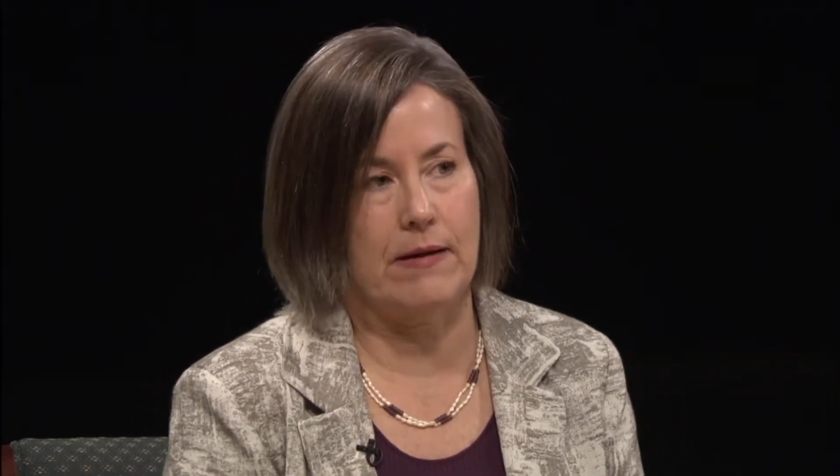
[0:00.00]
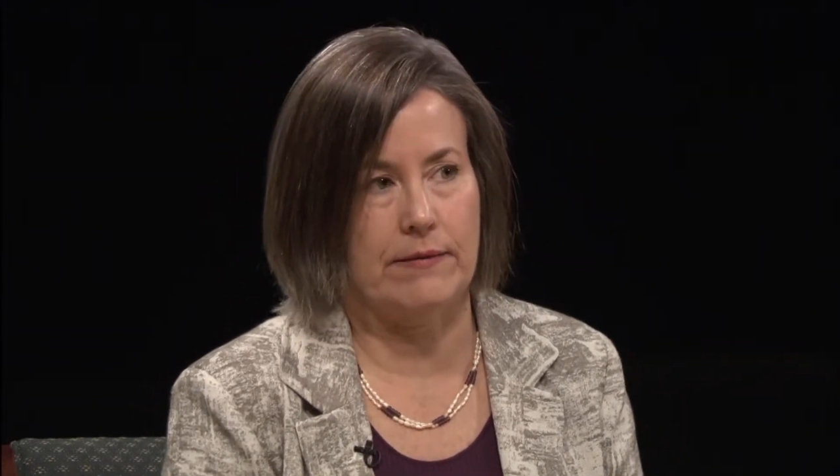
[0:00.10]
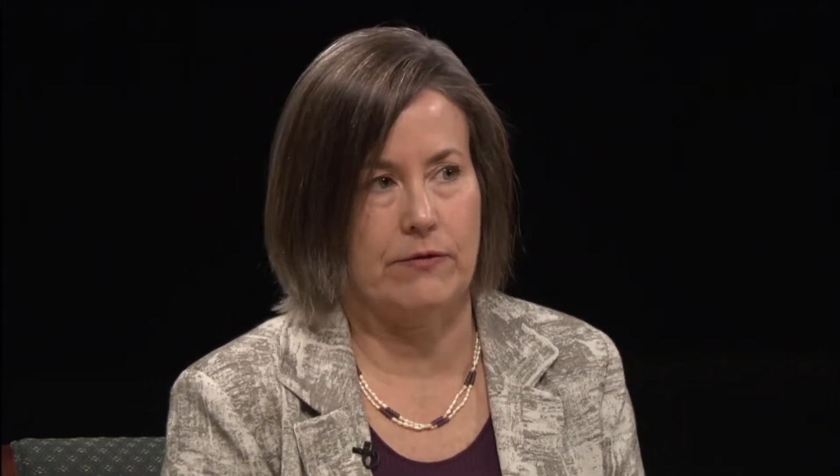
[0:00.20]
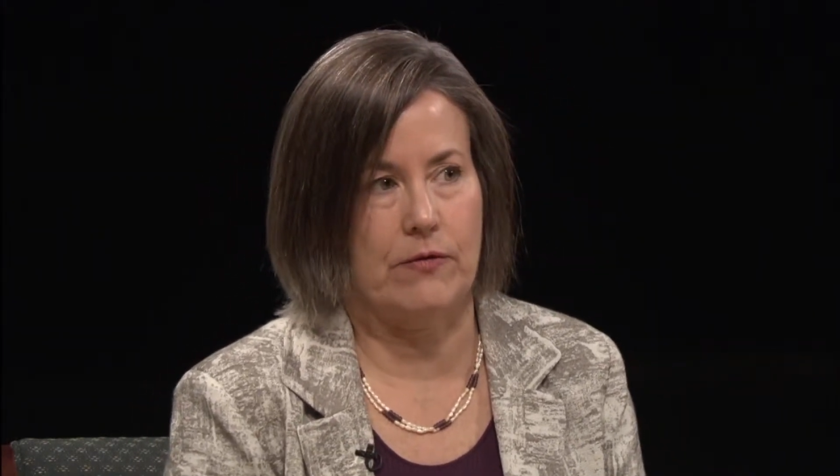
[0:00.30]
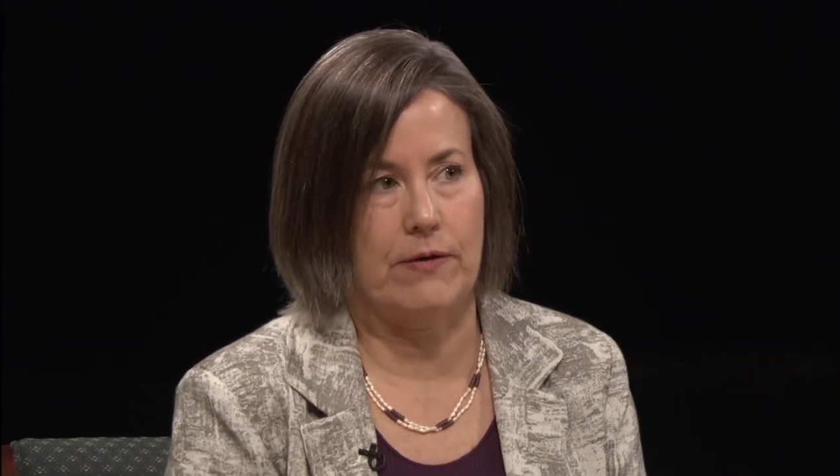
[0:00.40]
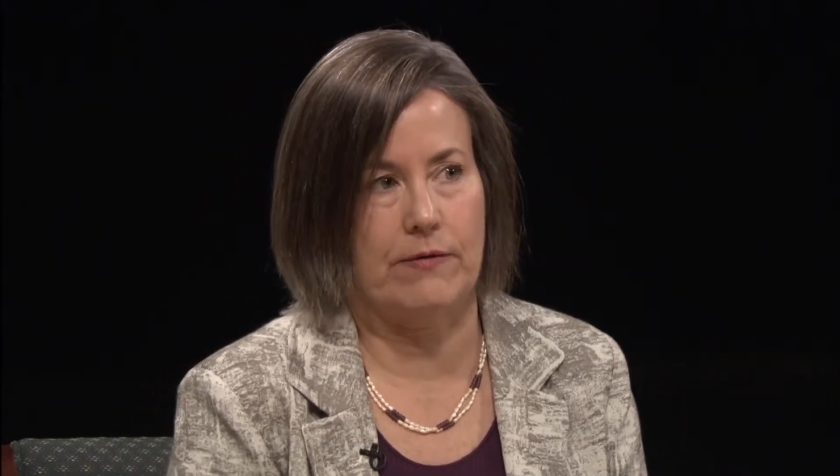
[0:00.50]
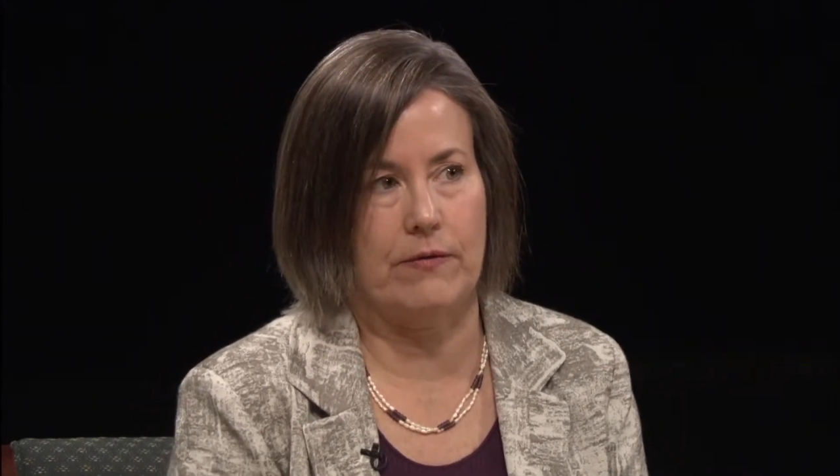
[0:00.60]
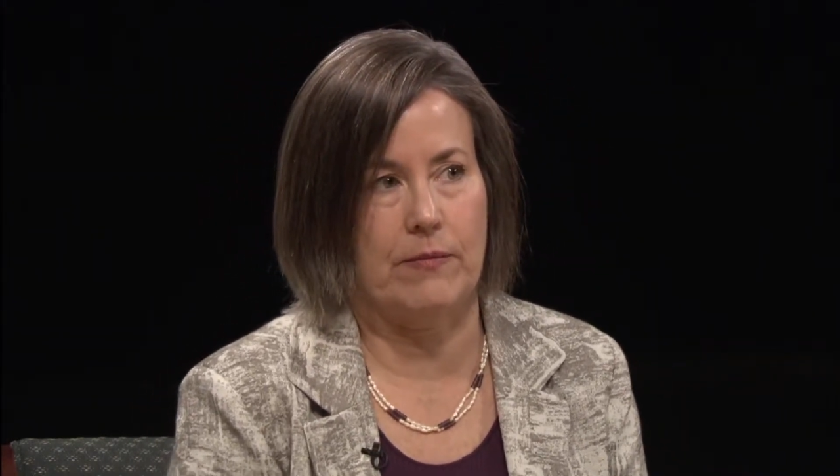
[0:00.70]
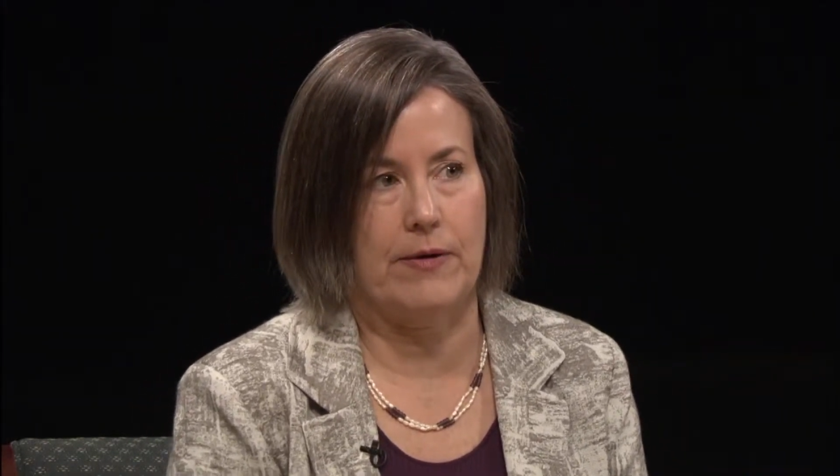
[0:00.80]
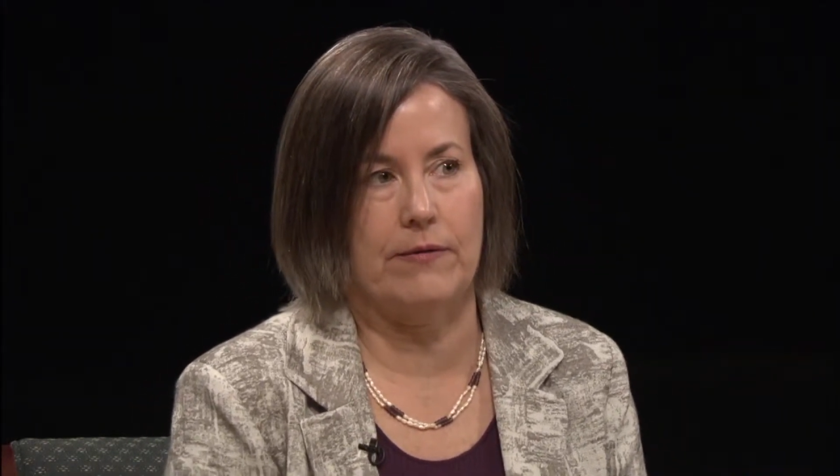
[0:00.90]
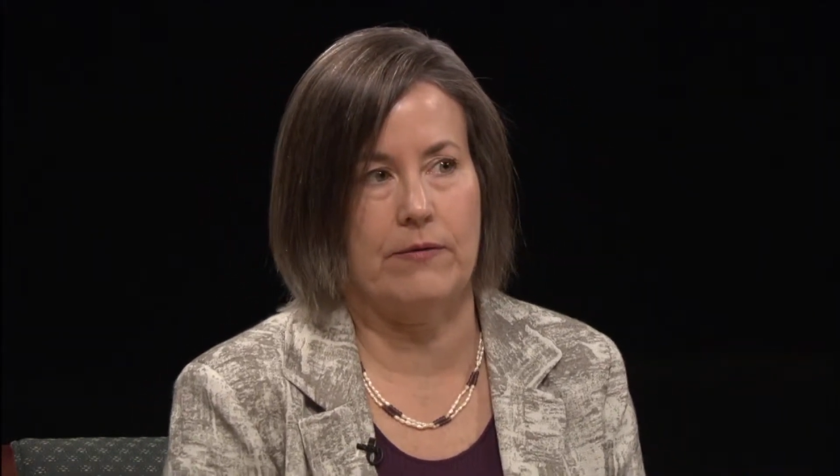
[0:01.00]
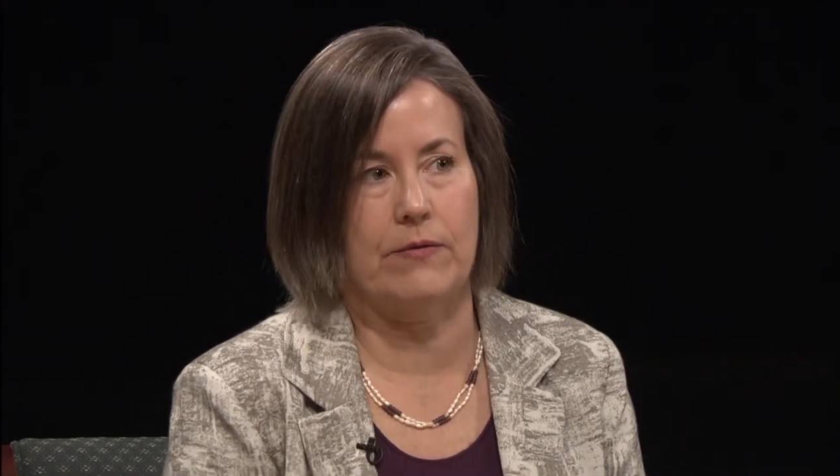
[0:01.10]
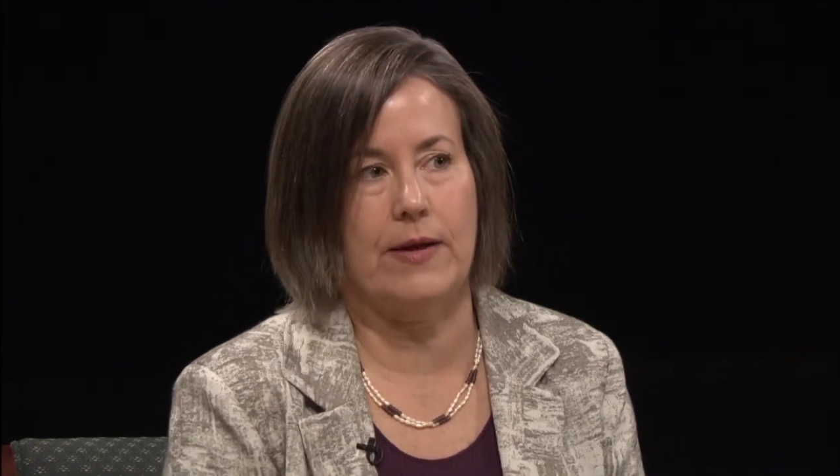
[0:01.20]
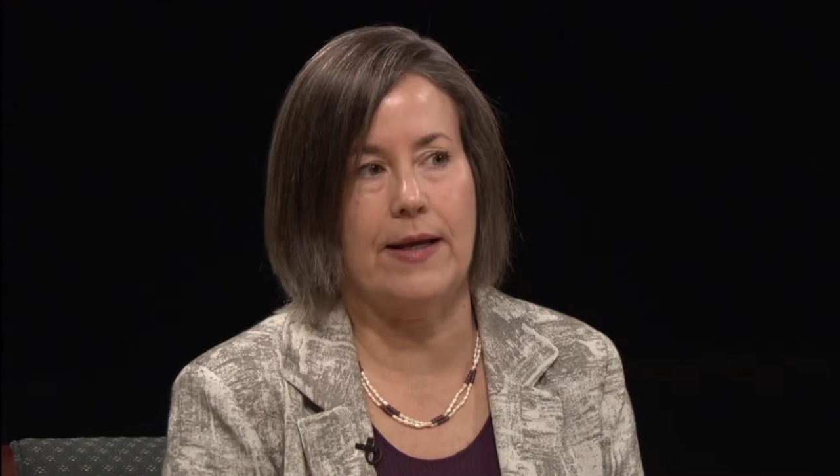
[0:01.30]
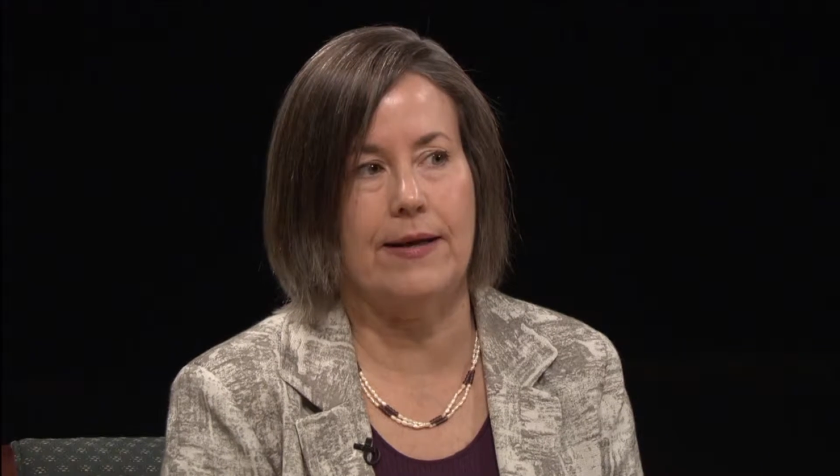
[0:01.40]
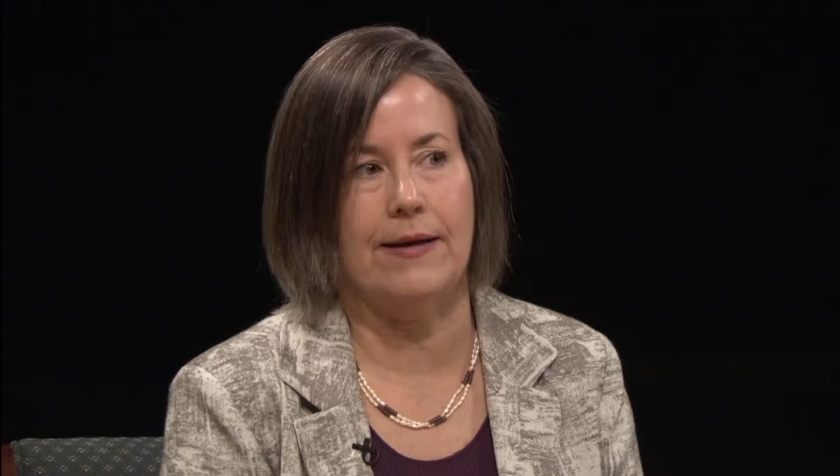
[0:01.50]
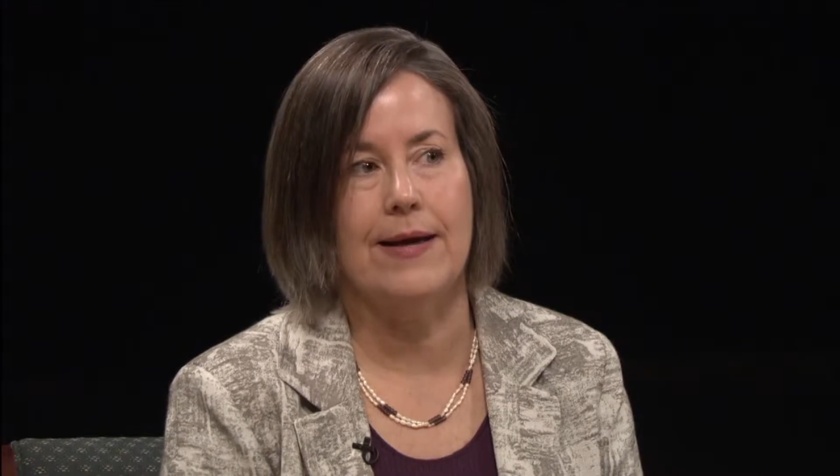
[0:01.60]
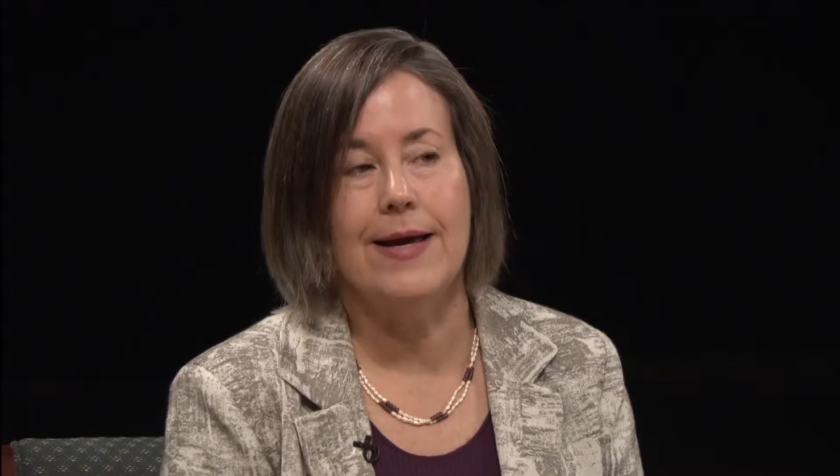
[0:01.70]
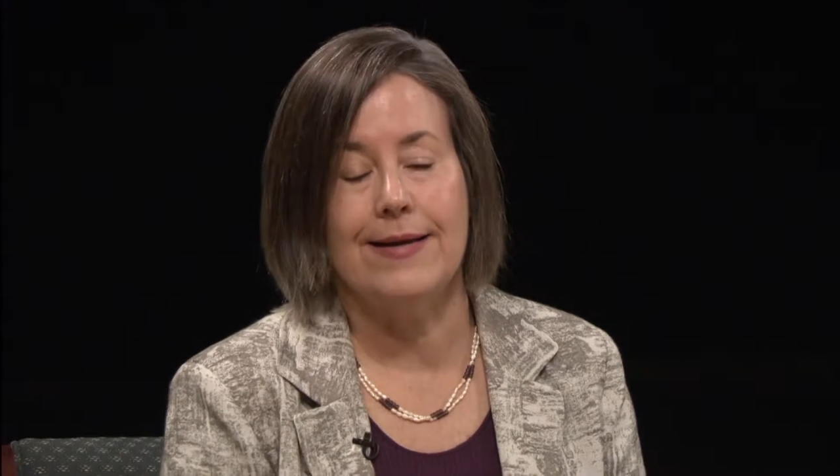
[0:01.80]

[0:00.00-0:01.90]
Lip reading: on the drugs their mothers are taking.